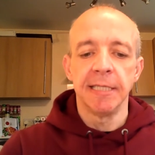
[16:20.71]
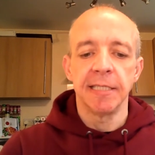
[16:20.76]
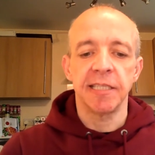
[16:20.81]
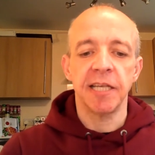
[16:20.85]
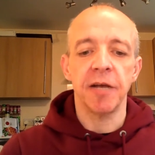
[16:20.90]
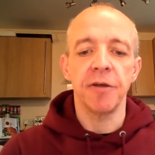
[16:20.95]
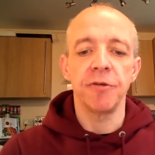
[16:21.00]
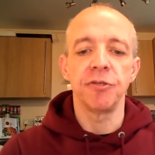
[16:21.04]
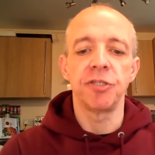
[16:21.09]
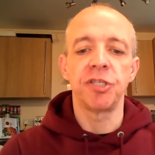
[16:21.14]

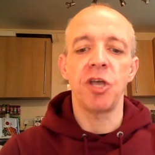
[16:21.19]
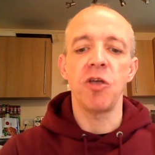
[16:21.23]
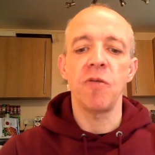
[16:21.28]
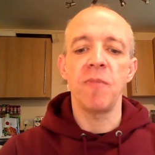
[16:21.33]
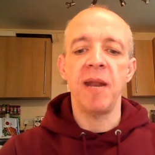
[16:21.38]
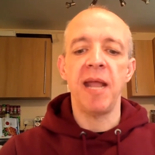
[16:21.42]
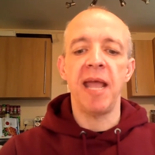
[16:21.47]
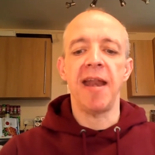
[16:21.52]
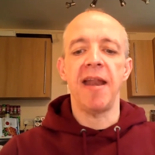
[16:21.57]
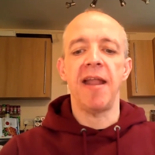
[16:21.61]
So,
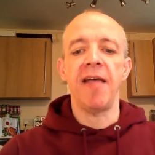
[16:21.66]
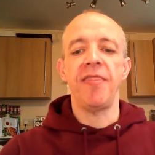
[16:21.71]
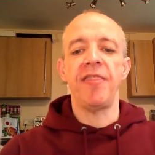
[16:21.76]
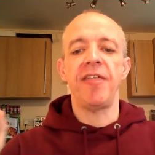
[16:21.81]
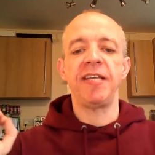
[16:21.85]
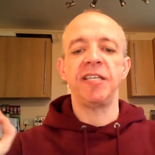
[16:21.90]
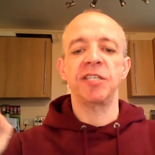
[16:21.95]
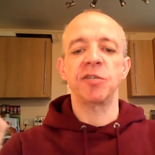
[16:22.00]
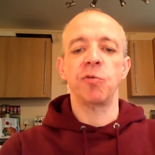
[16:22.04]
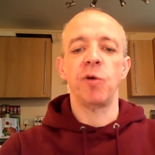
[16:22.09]
zooming in,
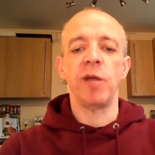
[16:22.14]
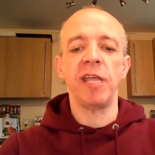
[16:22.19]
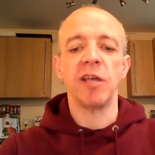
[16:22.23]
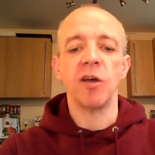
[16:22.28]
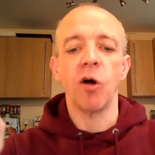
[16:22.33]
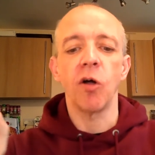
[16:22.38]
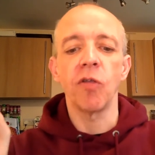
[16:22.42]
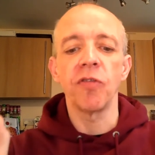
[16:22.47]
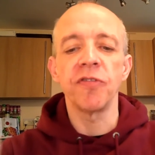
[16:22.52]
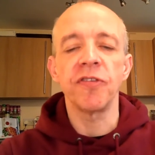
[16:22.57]
this
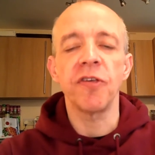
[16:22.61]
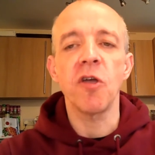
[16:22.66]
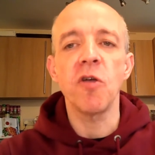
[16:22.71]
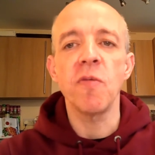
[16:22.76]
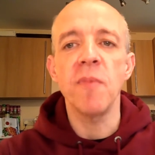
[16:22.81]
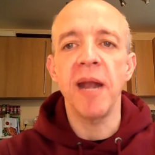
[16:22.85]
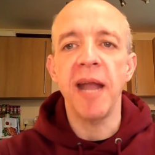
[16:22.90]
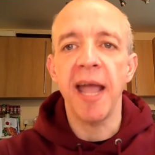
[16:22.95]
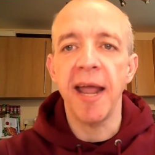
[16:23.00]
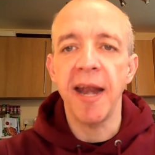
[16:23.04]
week on
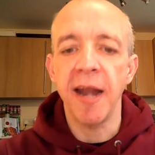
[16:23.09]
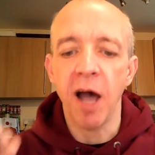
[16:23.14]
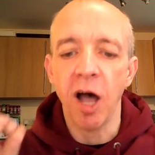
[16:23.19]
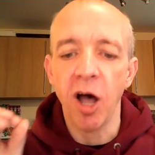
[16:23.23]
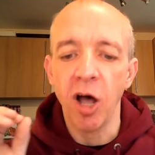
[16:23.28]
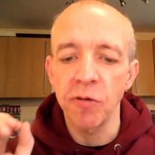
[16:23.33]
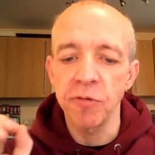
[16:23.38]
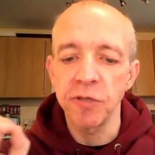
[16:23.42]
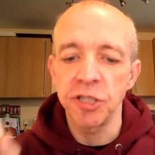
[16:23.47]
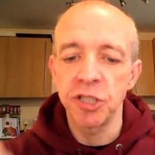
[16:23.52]
Zooming In,
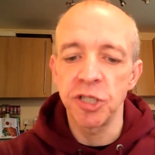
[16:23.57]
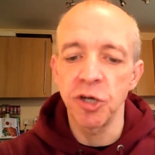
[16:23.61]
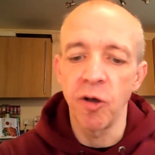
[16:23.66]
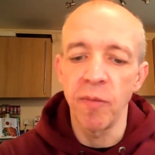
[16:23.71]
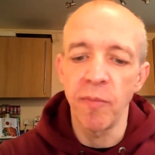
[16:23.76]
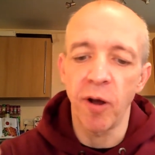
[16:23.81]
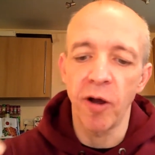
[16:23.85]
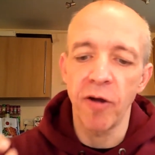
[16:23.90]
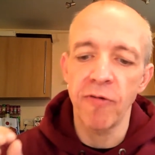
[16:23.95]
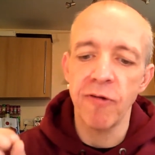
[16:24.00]
I was
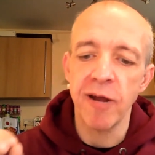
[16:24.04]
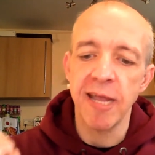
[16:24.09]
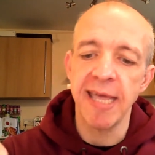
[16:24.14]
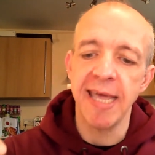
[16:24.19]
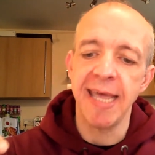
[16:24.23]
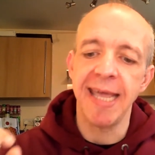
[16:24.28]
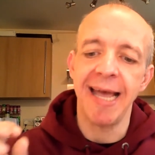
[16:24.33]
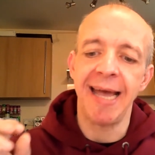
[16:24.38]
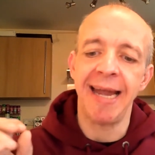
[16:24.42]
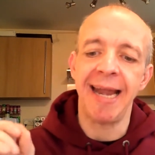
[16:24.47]
joined by
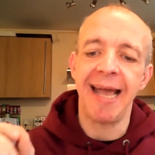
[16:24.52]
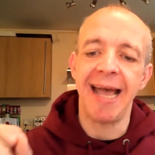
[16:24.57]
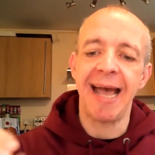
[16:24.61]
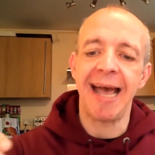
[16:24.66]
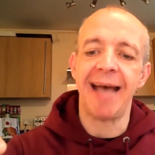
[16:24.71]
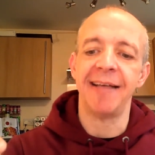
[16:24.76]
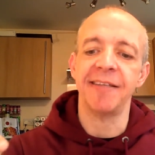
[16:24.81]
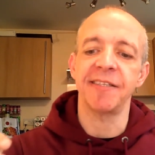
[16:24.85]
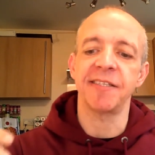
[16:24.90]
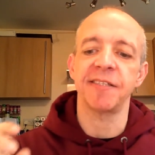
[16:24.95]
Ricky and
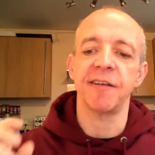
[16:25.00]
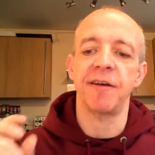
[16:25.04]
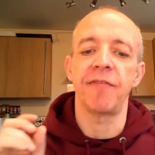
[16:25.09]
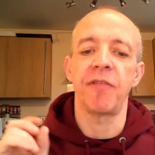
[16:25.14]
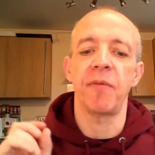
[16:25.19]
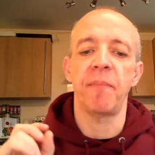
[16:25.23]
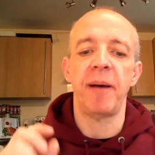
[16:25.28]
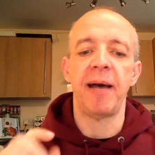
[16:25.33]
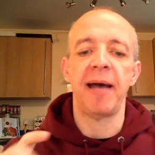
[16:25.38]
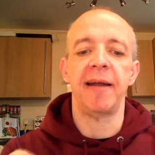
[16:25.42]
Az
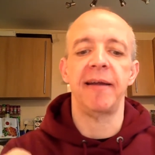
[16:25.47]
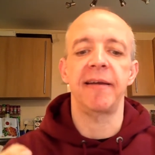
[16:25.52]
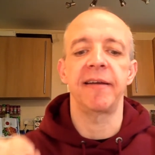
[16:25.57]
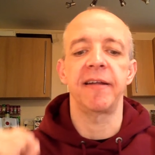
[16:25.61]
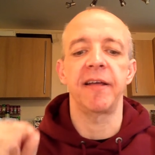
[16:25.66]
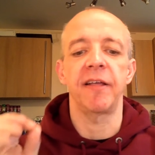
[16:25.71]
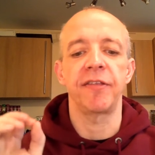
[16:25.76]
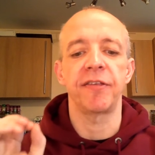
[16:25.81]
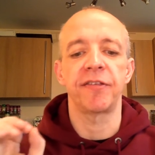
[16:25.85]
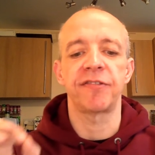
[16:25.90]
of the
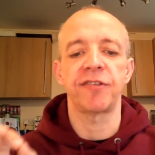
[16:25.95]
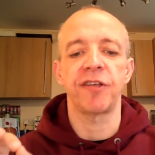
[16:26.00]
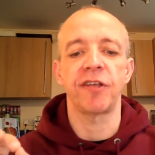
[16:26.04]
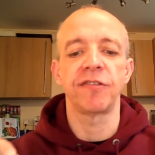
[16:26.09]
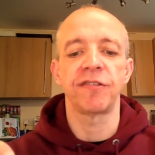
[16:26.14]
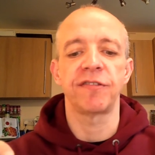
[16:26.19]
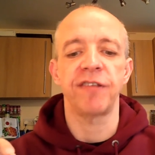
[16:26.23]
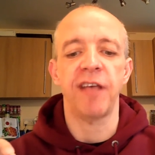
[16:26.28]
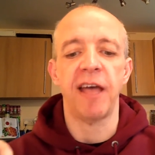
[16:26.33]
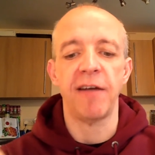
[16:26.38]
band The
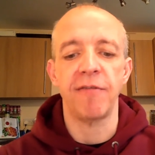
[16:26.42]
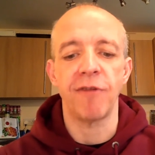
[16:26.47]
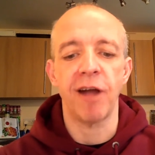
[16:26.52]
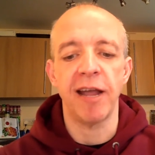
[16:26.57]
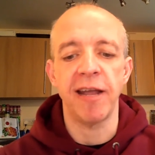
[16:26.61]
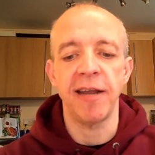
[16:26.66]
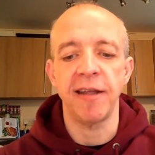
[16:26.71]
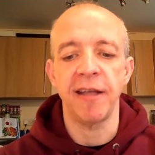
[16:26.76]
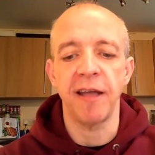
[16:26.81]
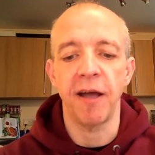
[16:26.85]
Sunset
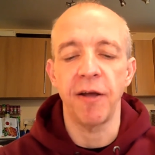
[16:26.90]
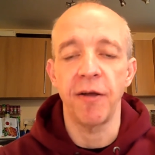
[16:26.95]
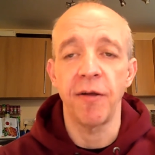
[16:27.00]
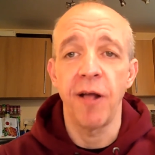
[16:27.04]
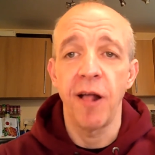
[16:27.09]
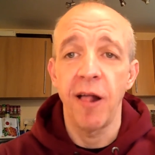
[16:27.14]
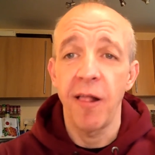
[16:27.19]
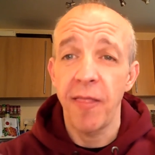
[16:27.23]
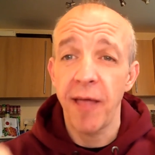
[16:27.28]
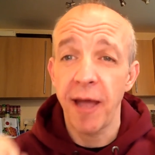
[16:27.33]
Radio.
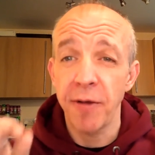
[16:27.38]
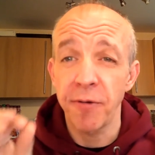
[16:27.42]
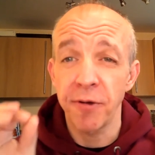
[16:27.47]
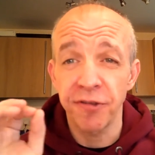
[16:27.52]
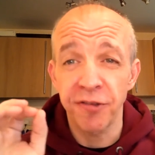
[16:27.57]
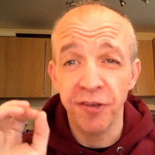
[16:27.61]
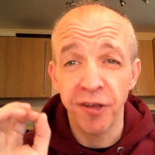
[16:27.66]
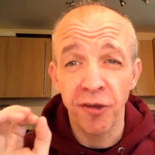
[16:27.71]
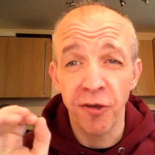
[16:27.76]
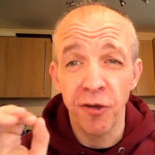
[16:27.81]
They were
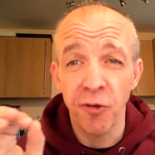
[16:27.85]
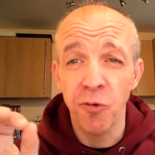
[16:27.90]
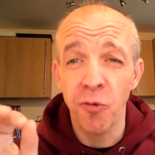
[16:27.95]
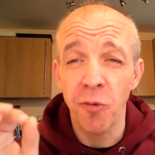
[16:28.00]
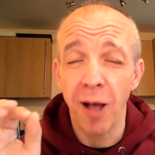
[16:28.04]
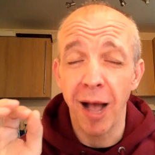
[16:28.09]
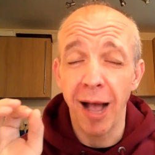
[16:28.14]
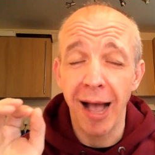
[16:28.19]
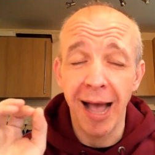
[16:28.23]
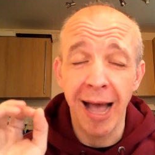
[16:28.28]

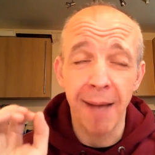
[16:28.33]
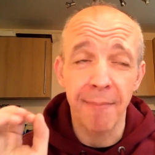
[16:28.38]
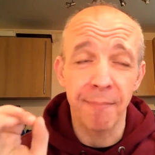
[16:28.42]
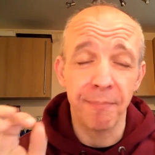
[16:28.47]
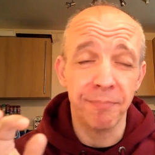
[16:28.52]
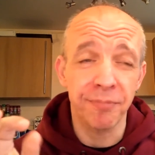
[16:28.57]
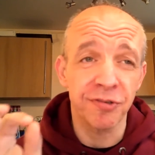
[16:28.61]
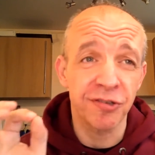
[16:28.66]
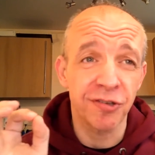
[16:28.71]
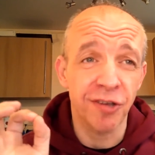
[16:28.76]
two
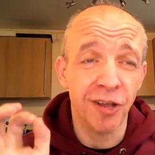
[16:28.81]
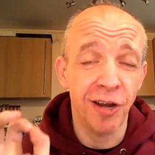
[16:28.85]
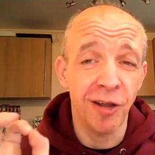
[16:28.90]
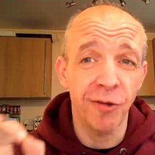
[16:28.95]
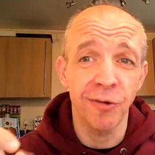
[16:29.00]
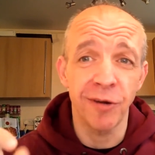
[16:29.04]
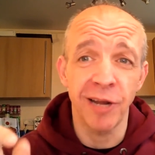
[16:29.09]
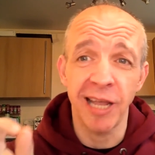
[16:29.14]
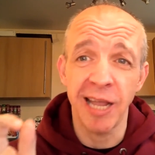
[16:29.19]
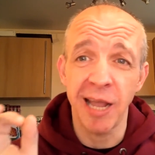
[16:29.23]

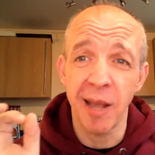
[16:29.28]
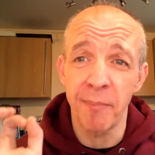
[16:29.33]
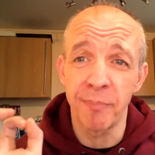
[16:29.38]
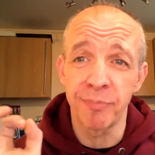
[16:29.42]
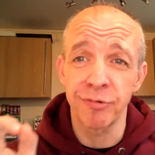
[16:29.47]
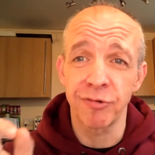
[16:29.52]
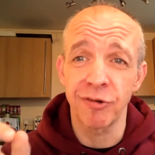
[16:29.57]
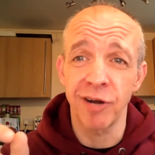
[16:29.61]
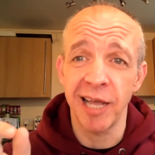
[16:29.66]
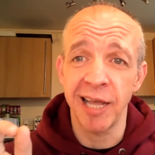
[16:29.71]
absolutely
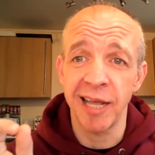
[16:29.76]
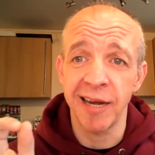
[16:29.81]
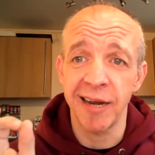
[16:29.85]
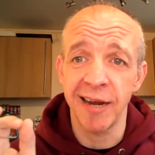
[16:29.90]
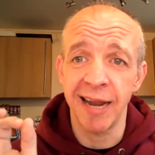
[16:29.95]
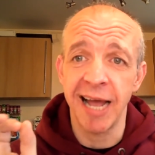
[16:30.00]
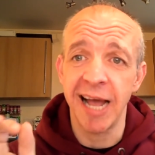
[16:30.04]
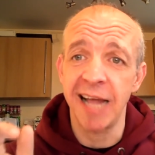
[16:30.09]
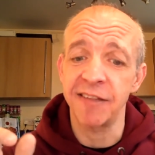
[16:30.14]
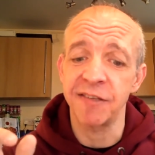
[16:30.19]

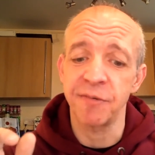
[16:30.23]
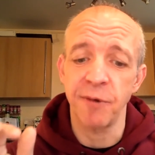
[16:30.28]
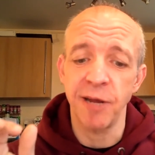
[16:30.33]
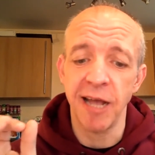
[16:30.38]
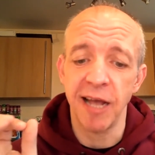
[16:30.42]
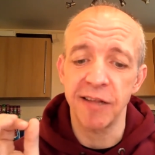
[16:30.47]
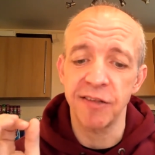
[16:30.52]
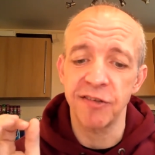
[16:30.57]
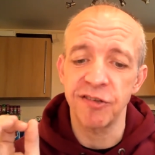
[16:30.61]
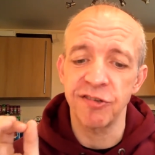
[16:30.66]
brilliant lads, and
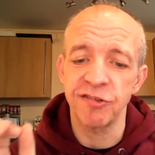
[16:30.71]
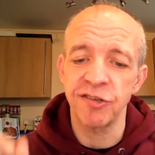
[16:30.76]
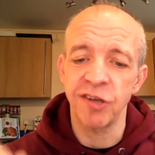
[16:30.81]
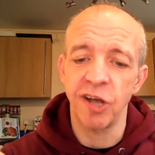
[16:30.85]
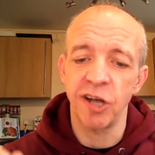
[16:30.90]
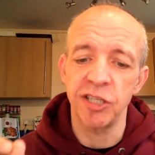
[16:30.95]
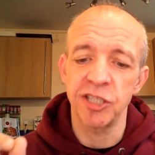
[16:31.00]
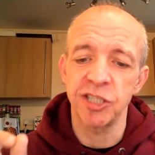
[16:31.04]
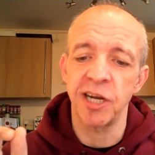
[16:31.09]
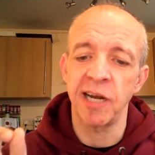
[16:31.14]
we had
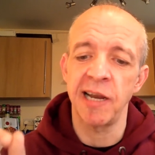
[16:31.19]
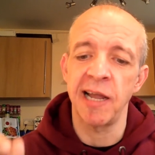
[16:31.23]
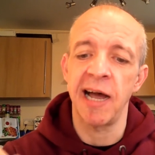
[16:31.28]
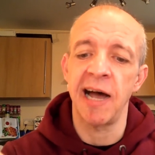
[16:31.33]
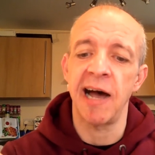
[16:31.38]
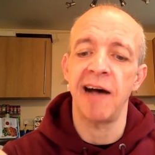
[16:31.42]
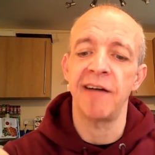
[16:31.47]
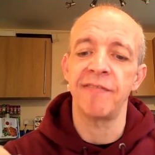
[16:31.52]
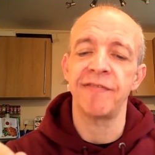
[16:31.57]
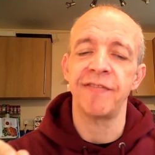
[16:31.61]
such a
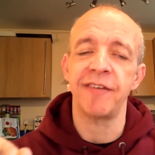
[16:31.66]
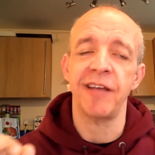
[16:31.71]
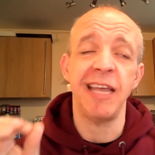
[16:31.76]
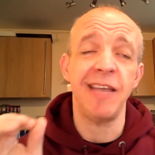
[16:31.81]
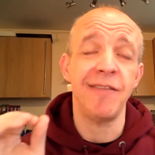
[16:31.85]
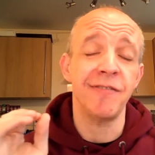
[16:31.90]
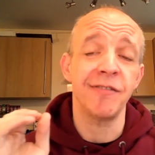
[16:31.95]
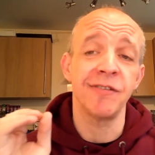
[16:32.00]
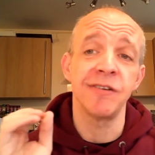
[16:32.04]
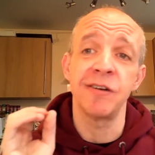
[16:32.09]
laugh,
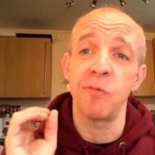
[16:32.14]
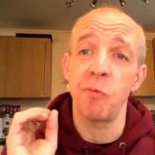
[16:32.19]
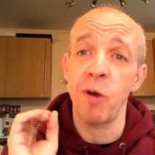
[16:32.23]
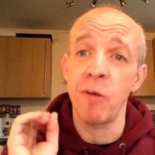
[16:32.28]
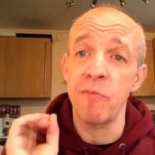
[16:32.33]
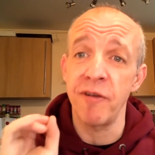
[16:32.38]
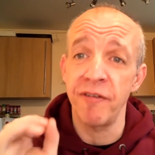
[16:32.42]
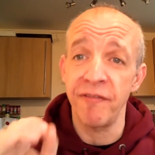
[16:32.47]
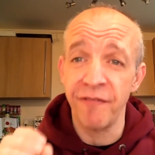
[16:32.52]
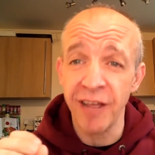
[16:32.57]
even
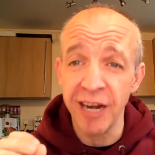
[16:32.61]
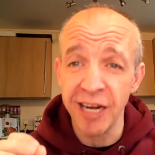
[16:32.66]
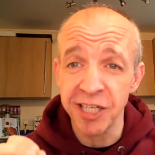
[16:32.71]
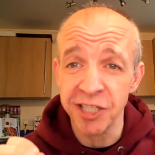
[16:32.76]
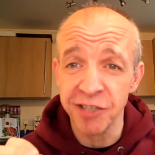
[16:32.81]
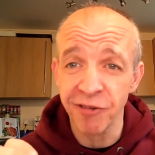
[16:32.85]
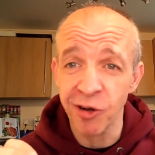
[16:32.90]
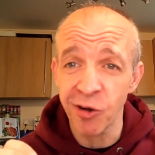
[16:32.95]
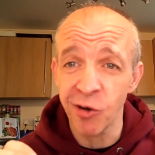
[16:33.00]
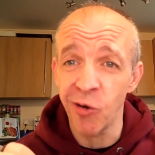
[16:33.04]
when we
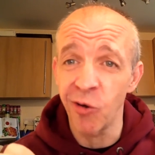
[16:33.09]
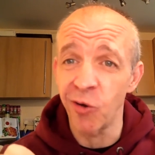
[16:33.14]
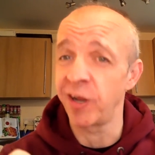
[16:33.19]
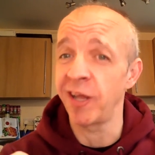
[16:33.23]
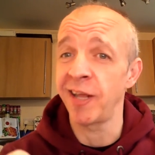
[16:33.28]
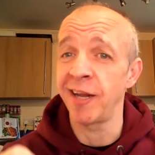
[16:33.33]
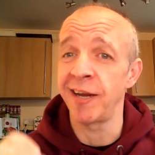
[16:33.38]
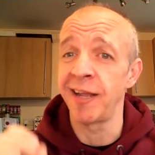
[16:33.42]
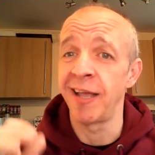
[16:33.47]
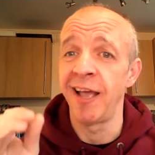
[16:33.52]
finished
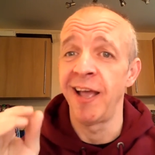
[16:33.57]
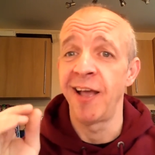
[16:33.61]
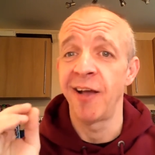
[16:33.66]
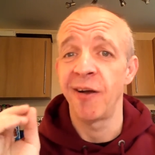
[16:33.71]
recording